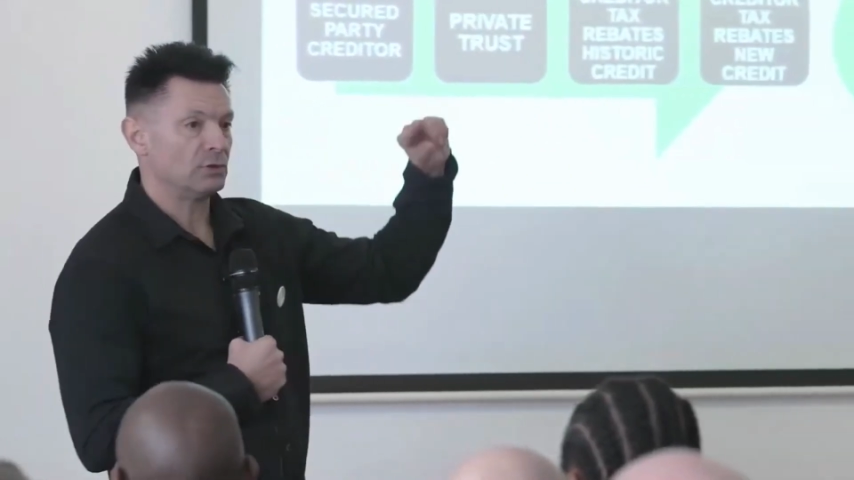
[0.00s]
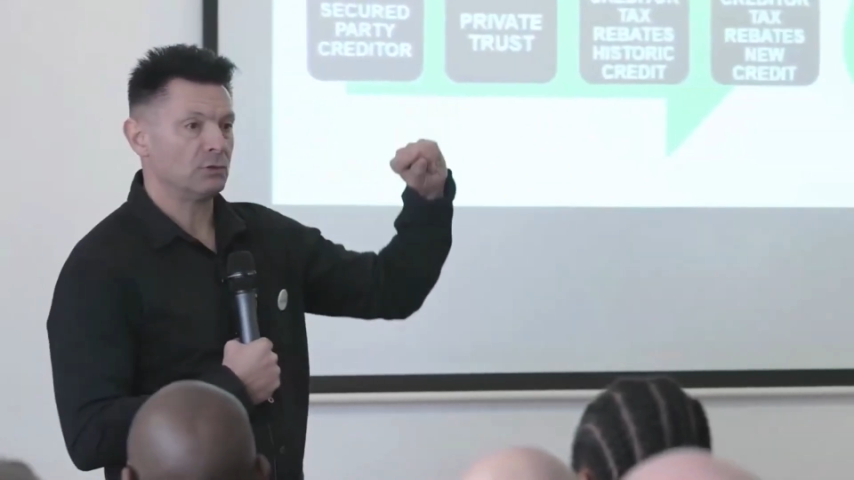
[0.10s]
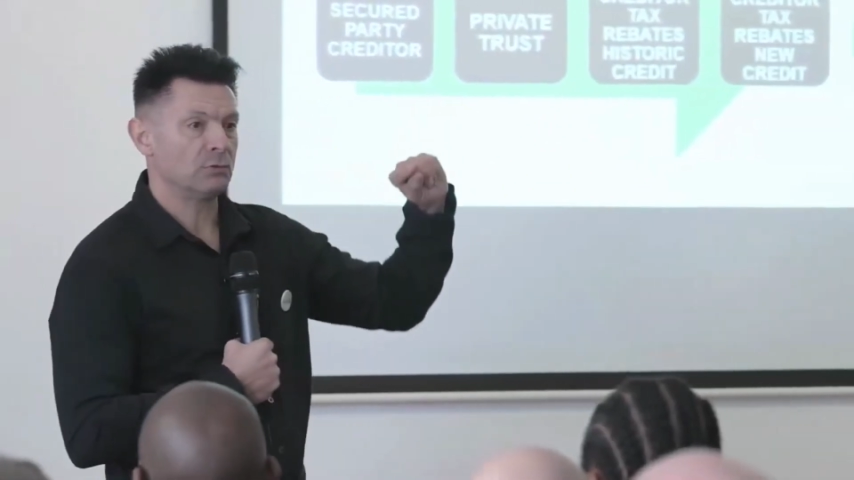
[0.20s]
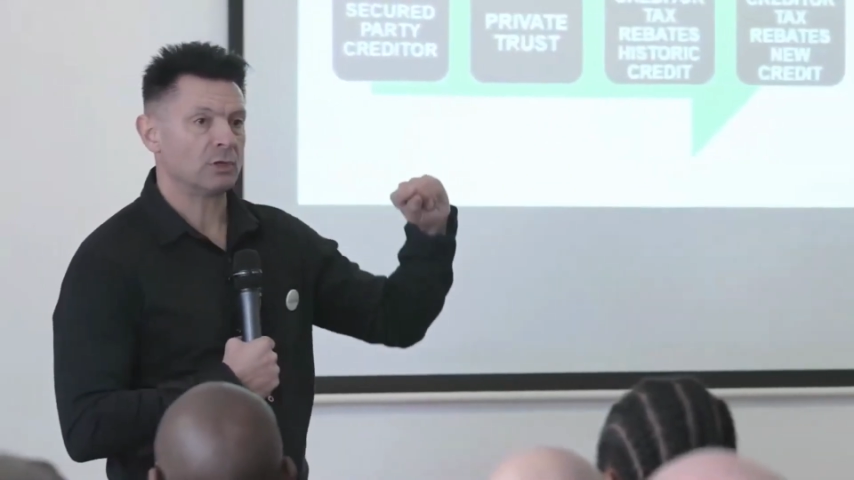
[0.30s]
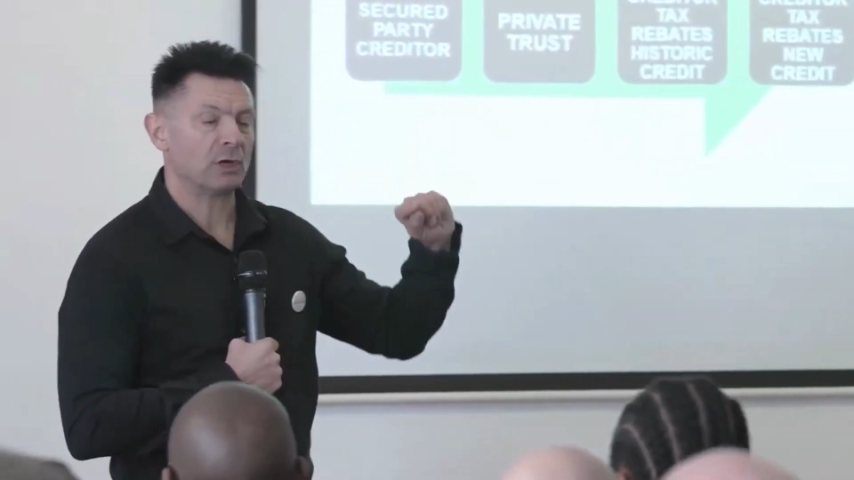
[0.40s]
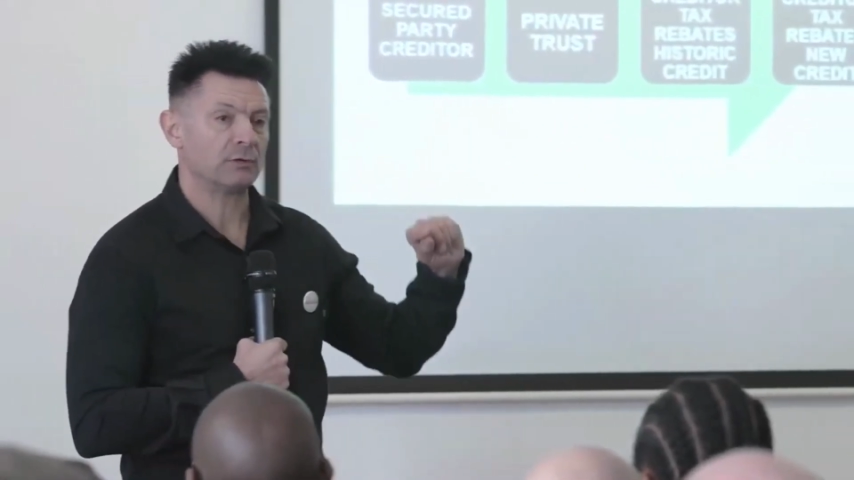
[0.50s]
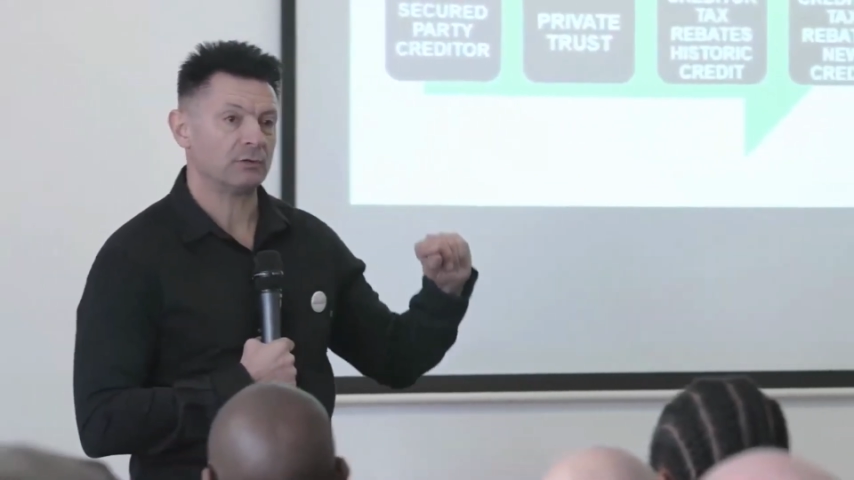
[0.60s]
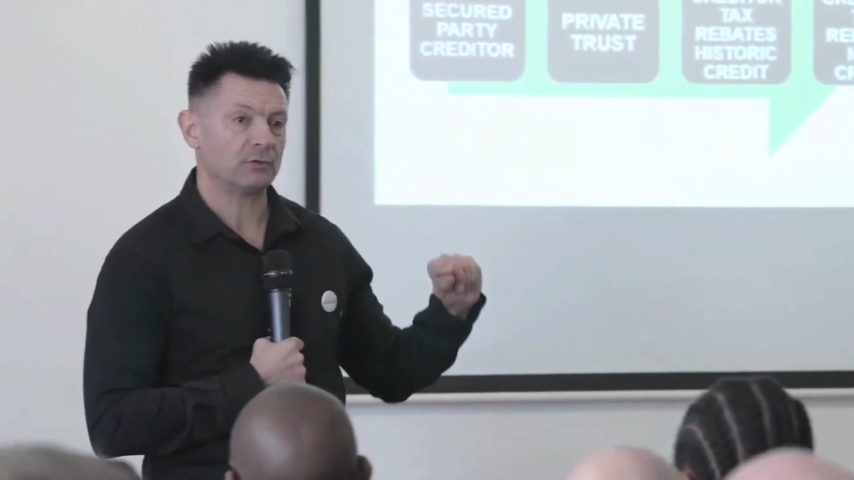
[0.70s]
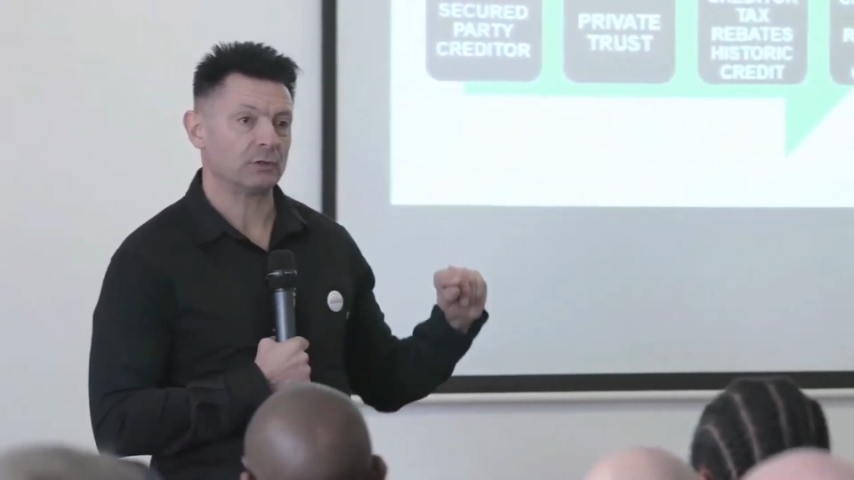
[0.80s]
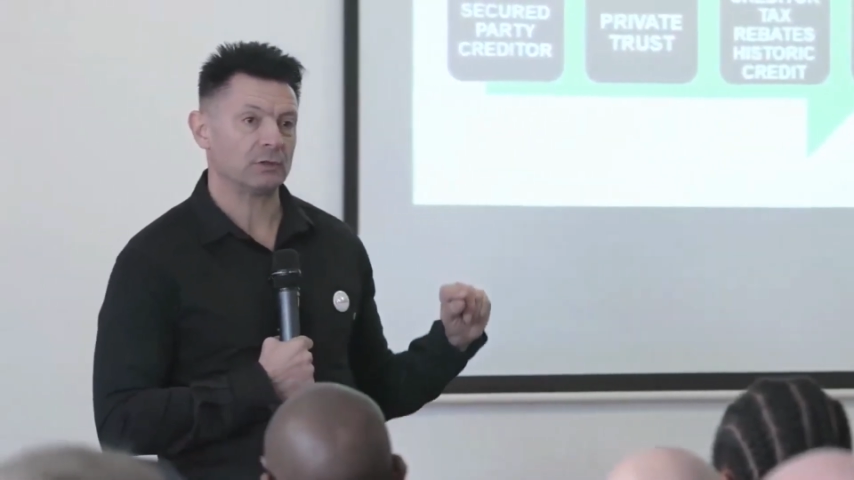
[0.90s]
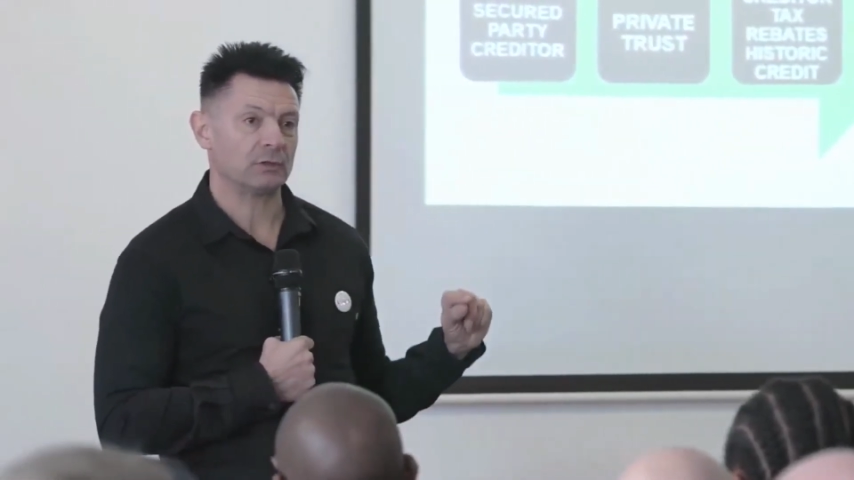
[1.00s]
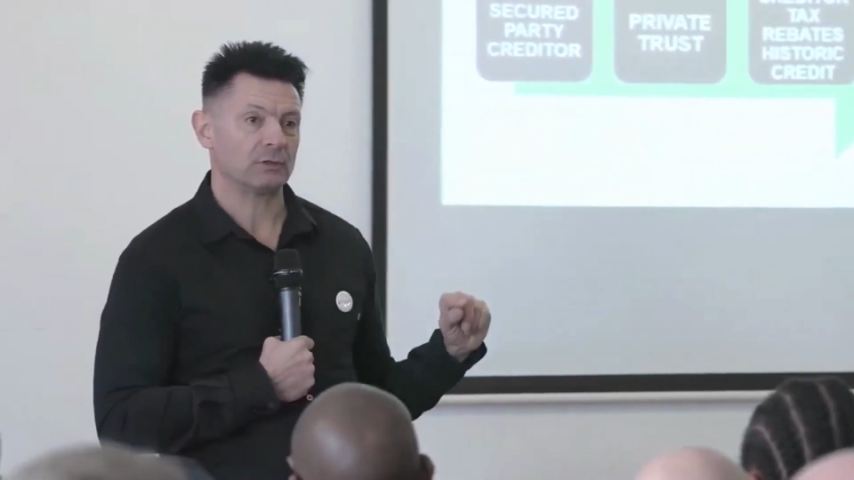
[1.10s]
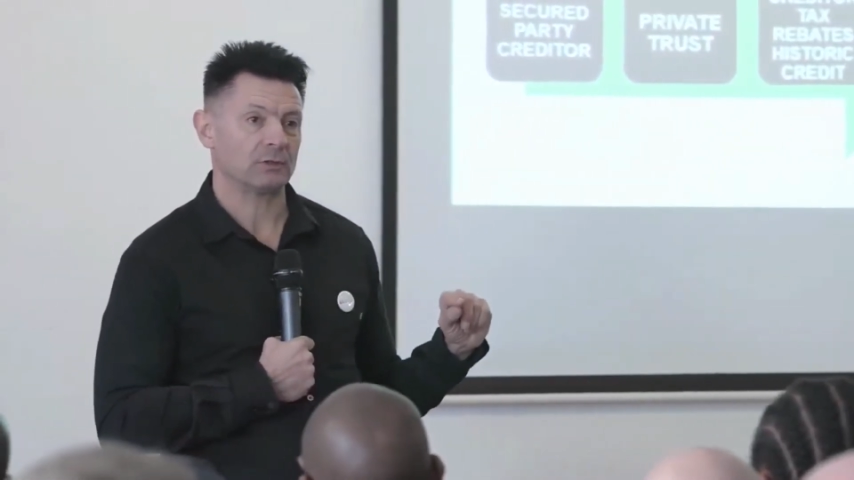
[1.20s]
new currency.